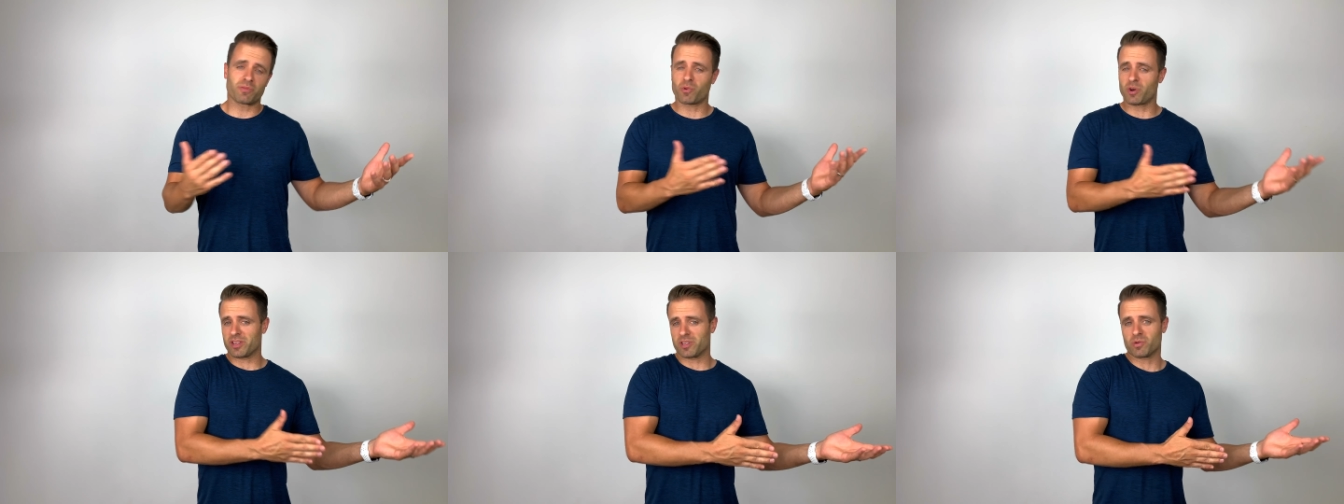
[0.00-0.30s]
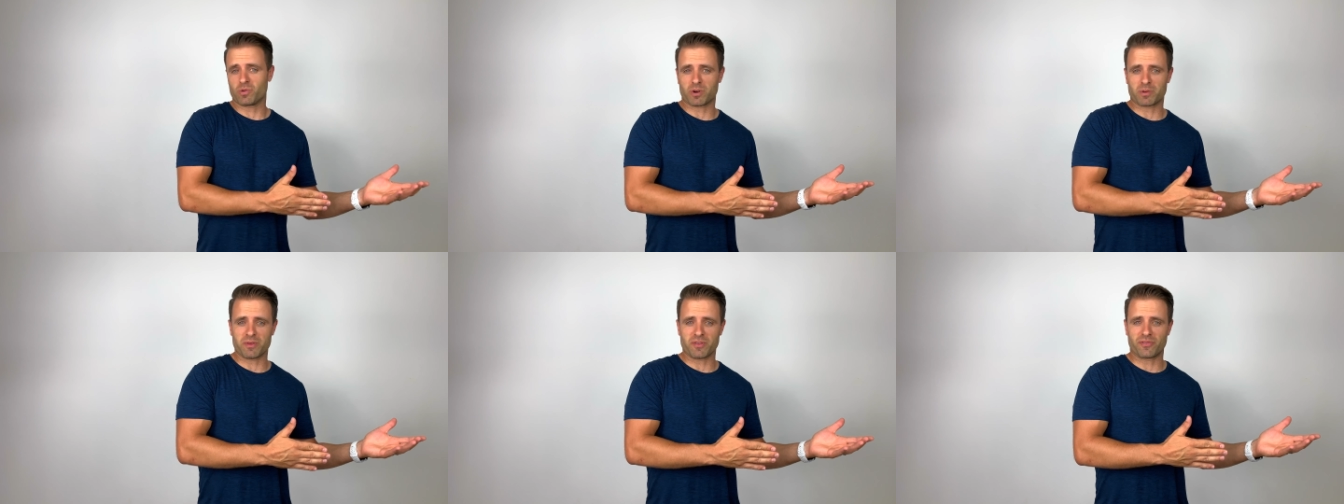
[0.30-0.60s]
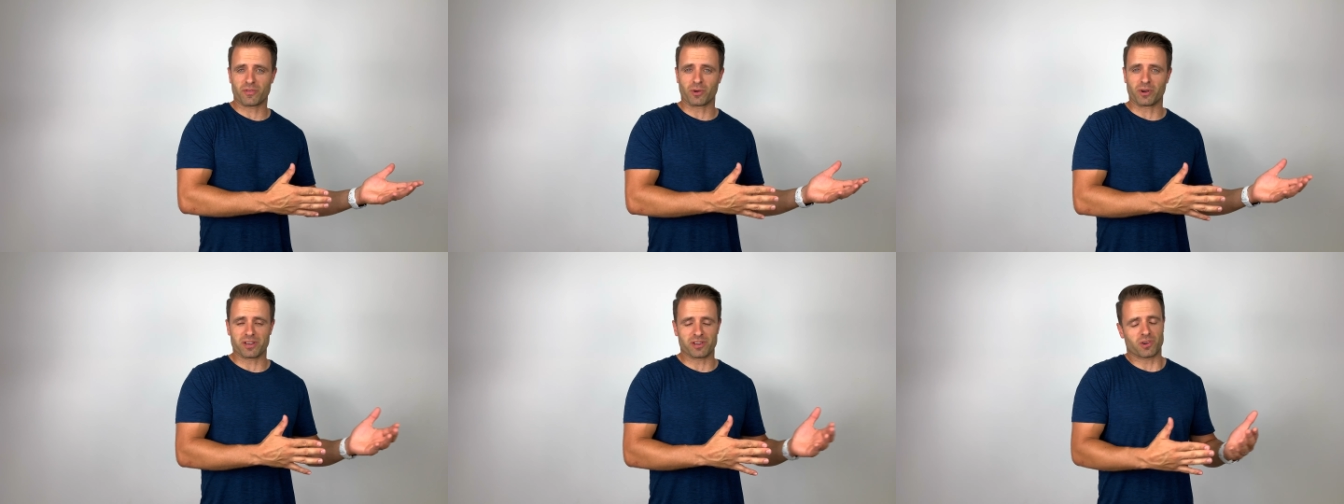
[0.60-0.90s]
what you were
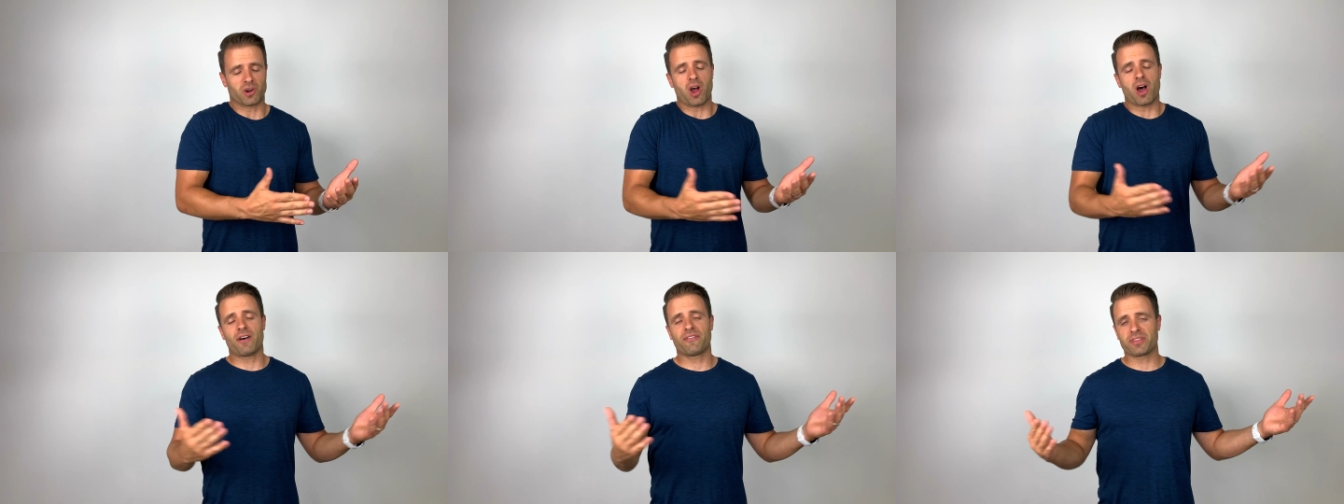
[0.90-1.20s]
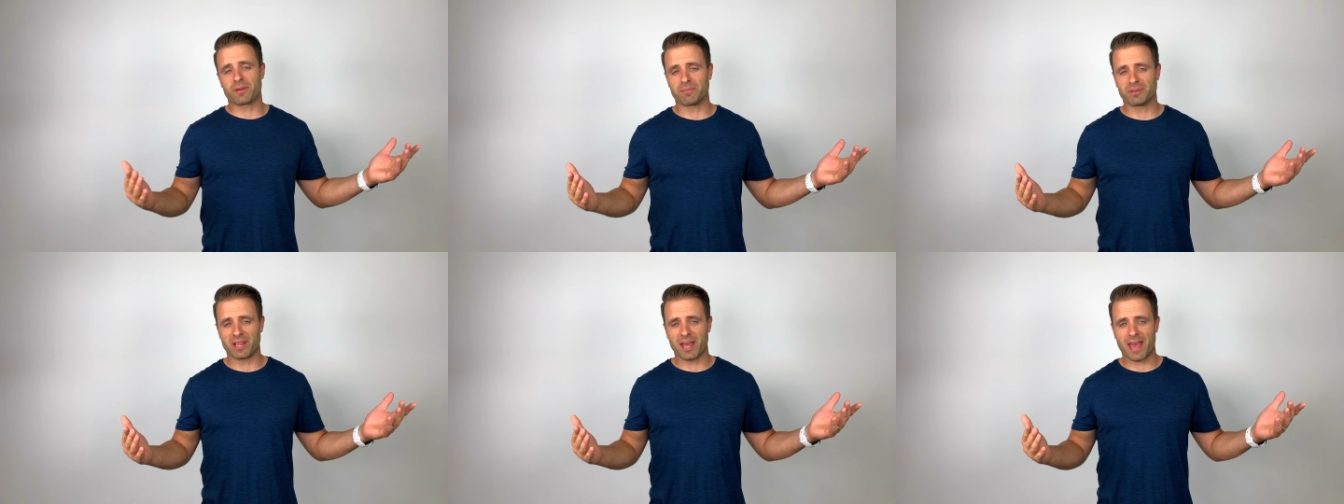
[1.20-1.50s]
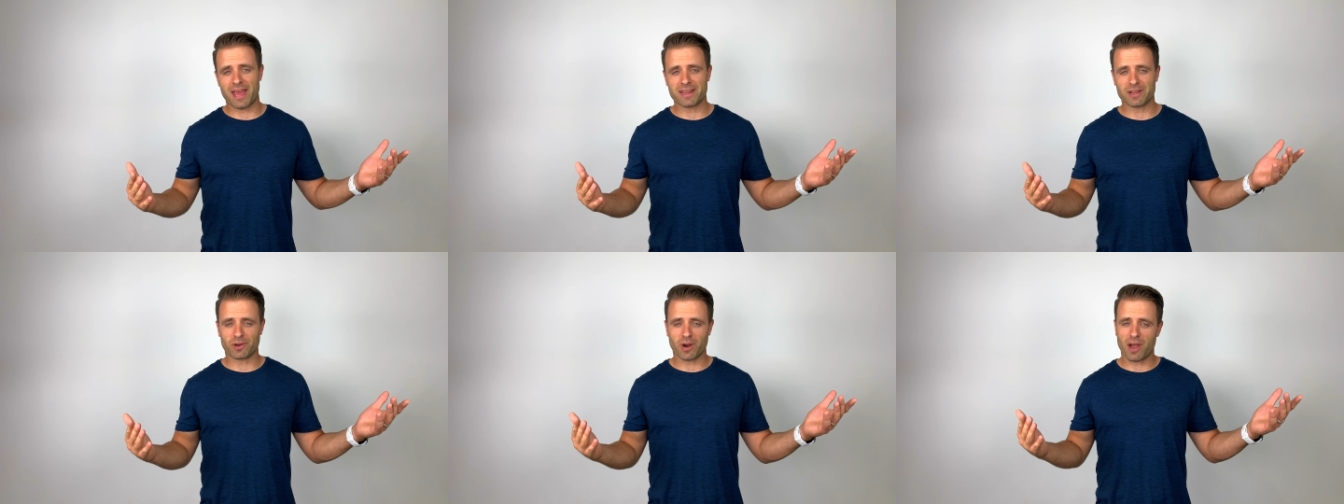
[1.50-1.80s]
before. You're off the
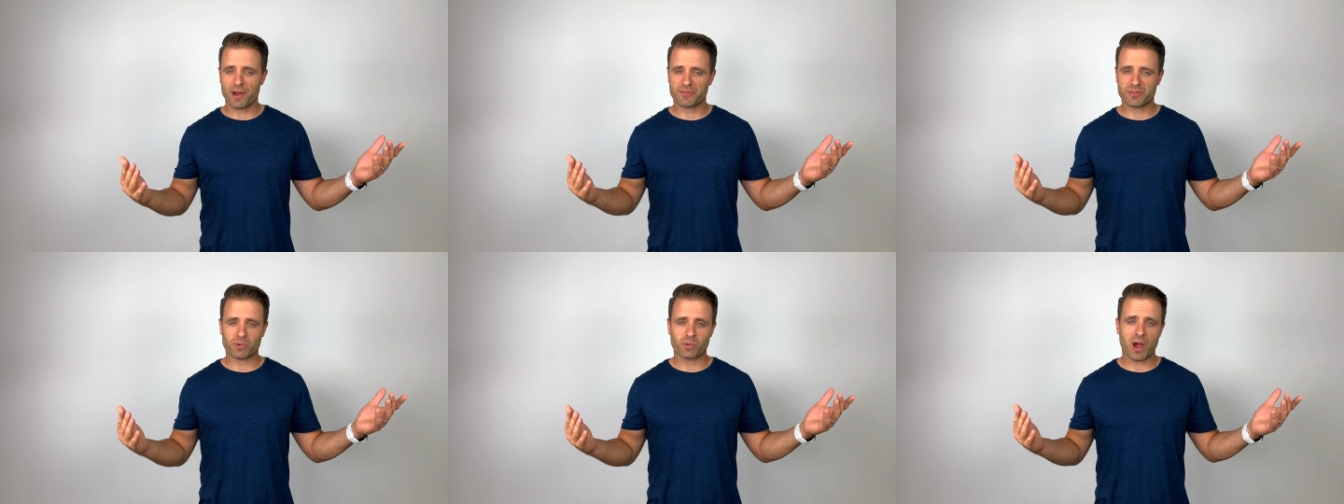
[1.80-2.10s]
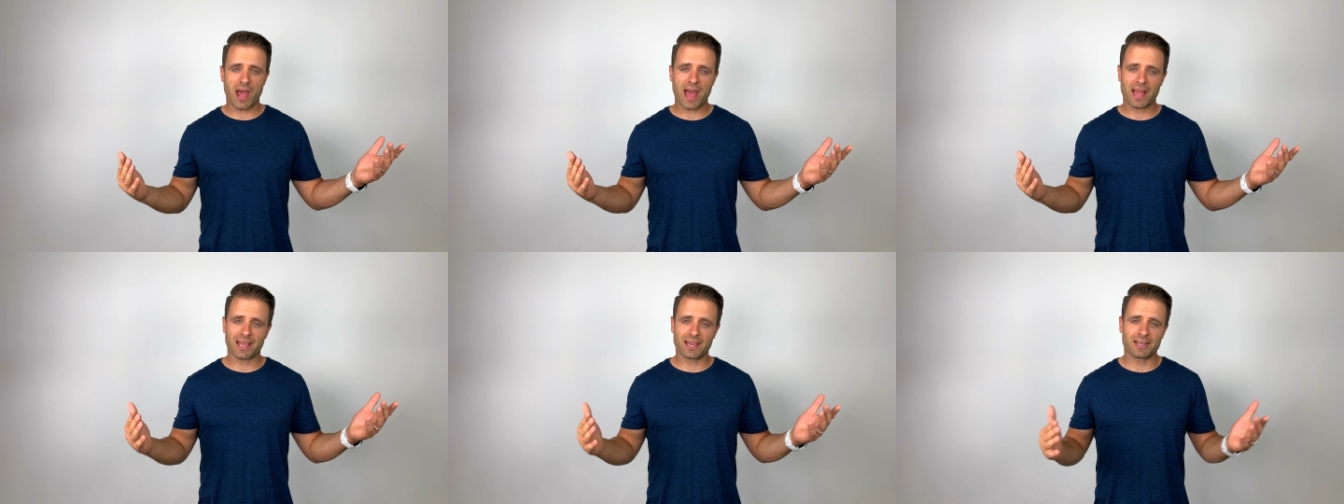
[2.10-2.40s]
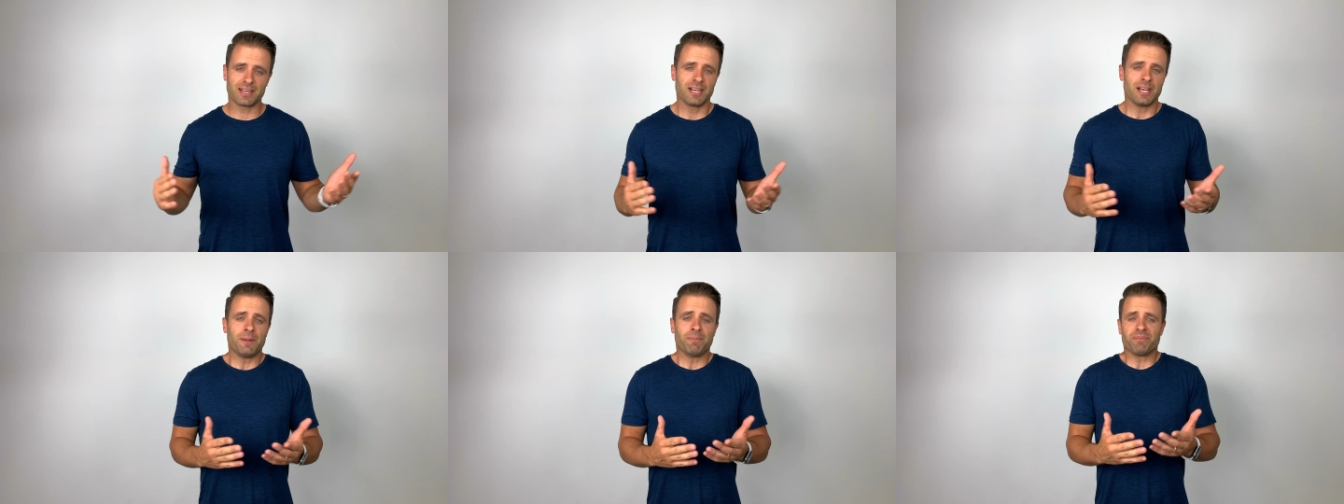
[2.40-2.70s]
plan, you're off the wagon.